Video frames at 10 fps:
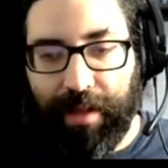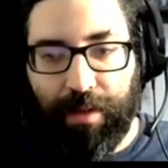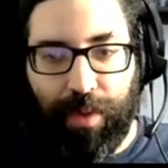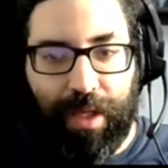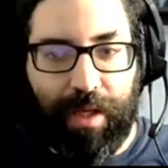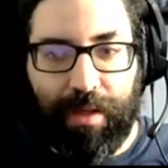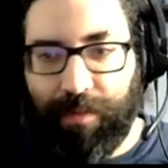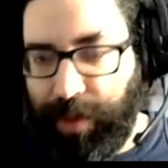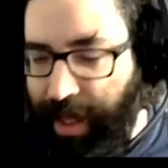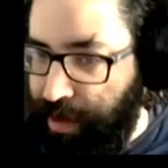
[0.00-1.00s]
And we
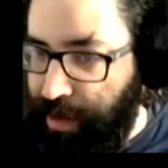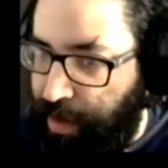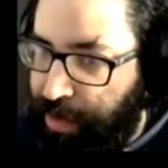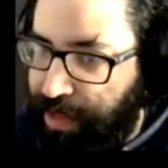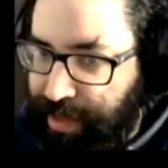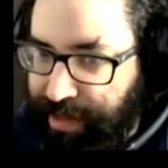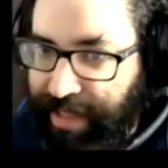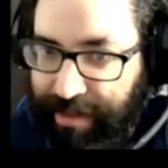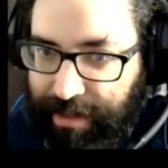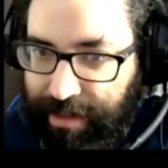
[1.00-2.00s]
can repeat
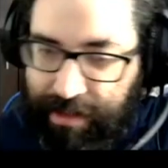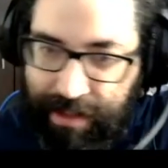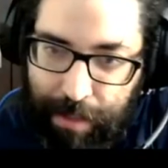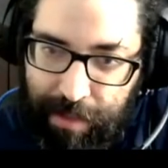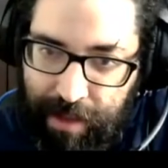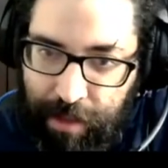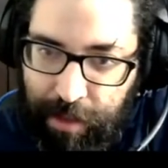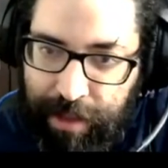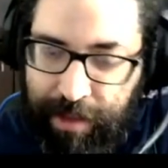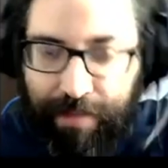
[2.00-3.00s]
exactly the same thing
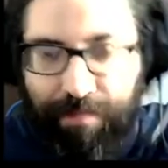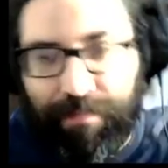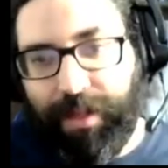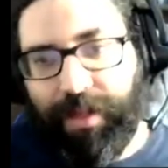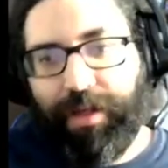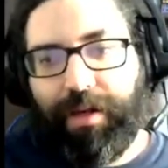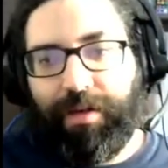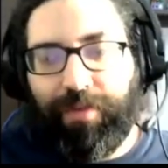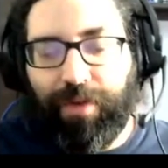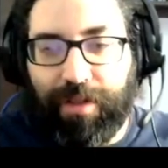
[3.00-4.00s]
we did
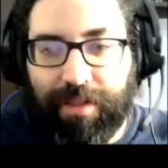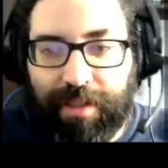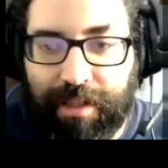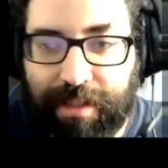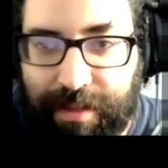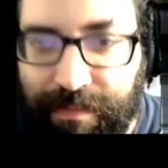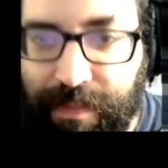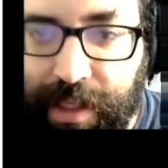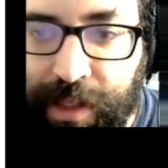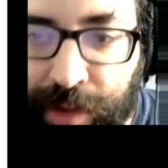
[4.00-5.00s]
for this
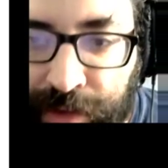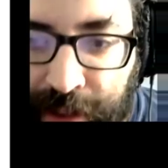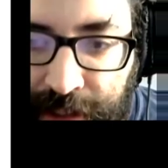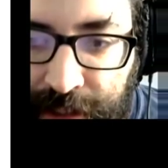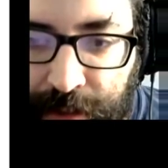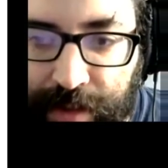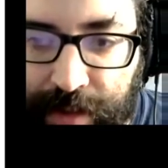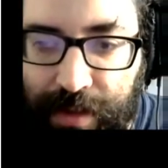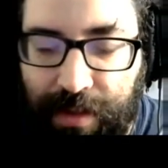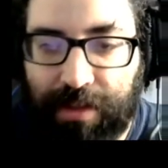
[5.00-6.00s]

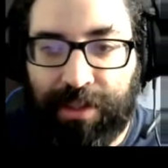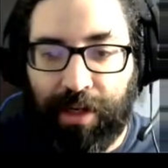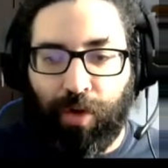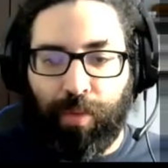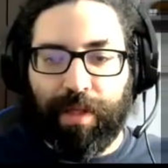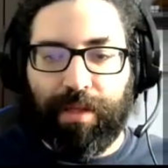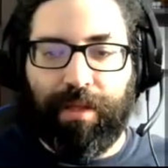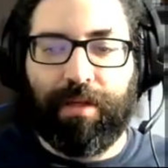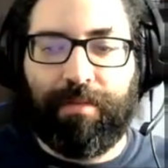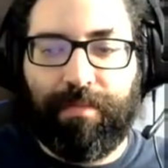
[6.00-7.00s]
universal
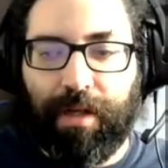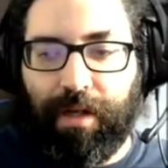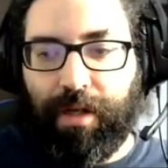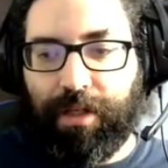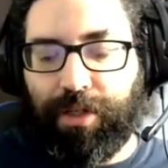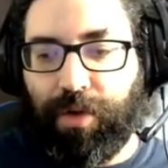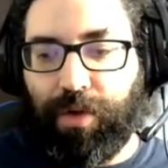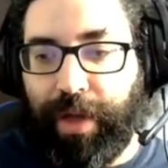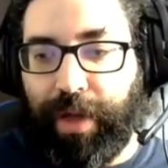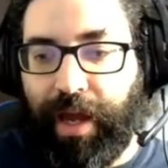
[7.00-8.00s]
Jacobian here.
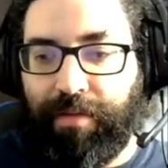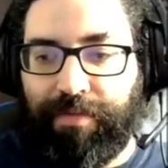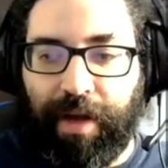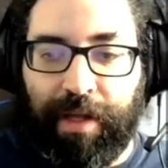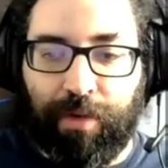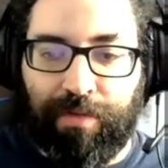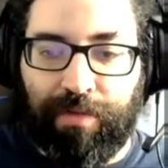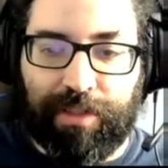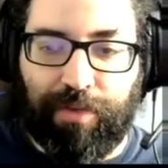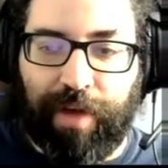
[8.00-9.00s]
So we have a
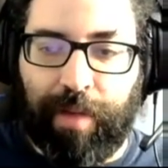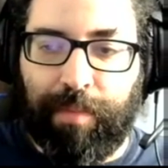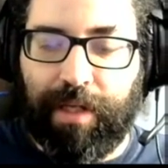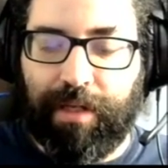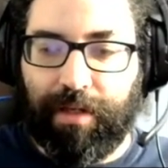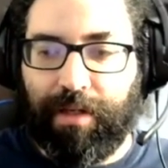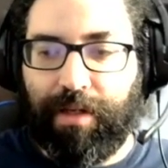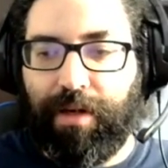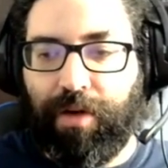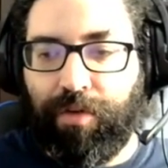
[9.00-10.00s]
universal family
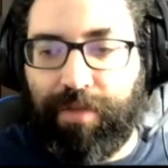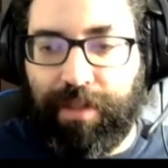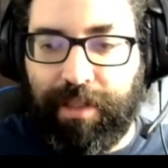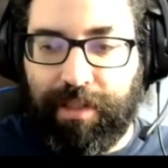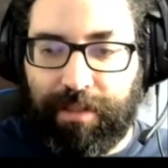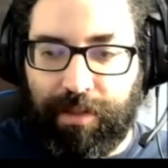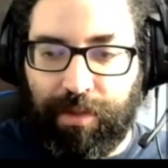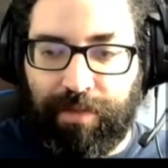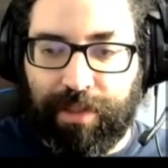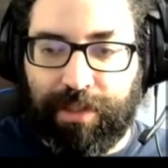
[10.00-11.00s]
over this
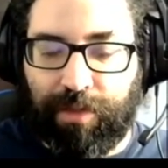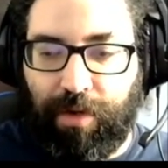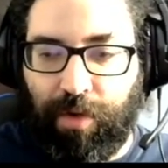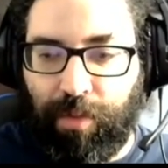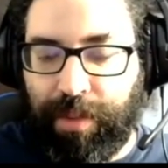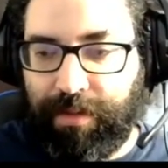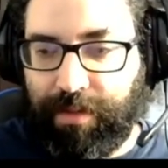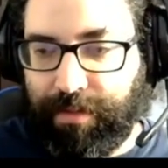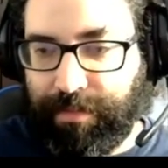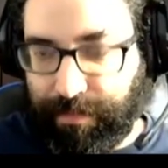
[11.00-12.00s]
universal Jacobian.